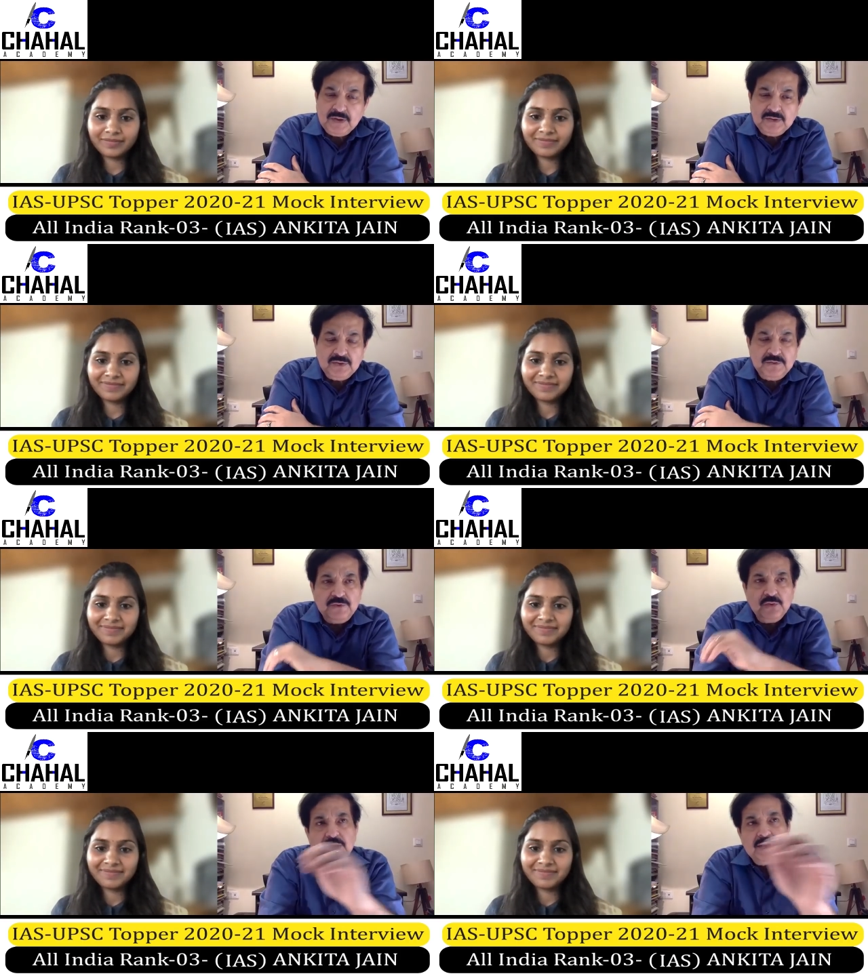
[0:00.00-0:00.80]
Speaker 1: So,
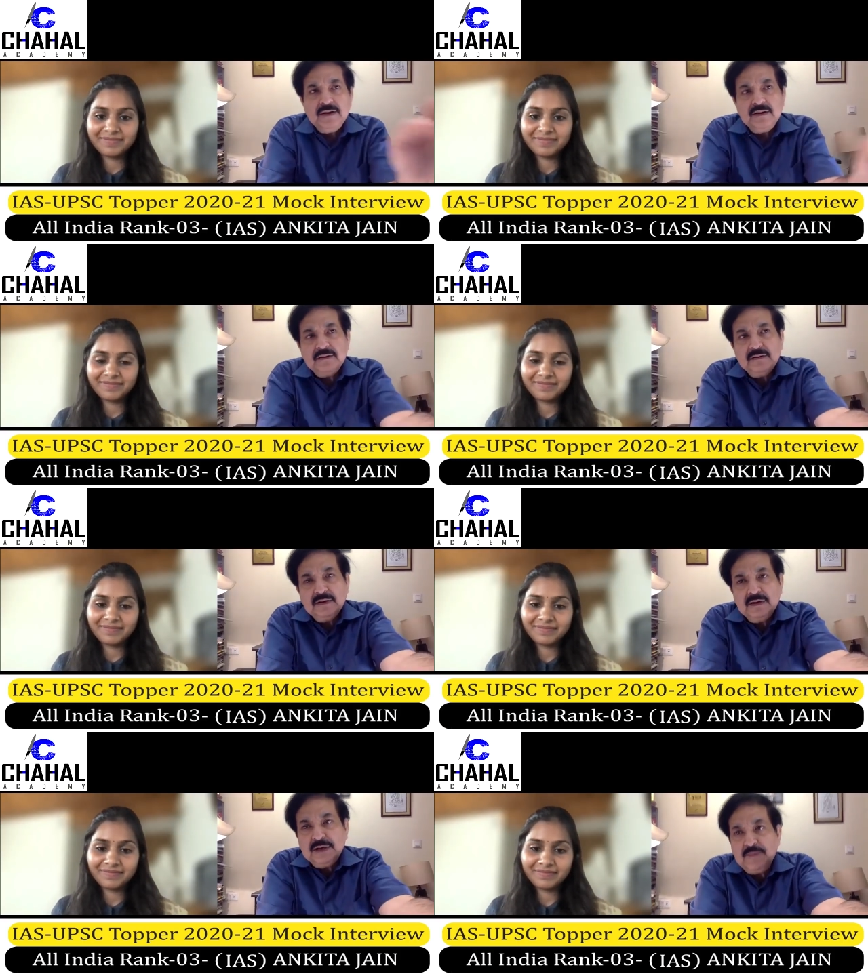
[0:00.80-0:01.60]
if you can
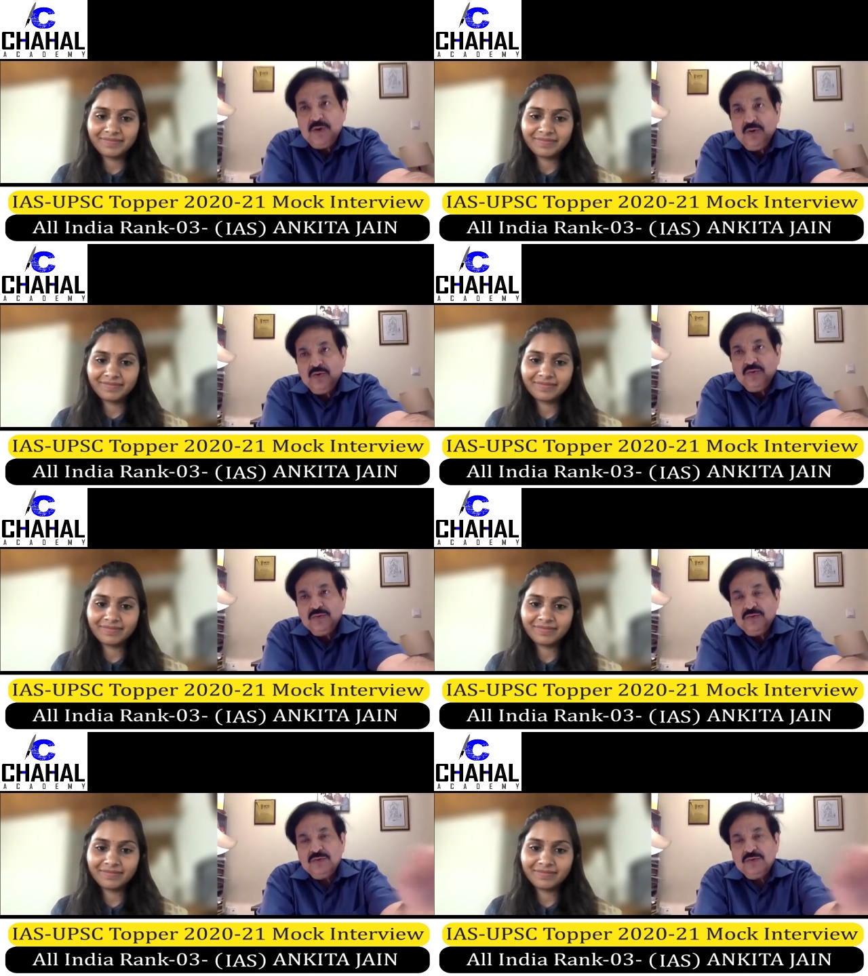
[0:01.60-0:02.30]
let me know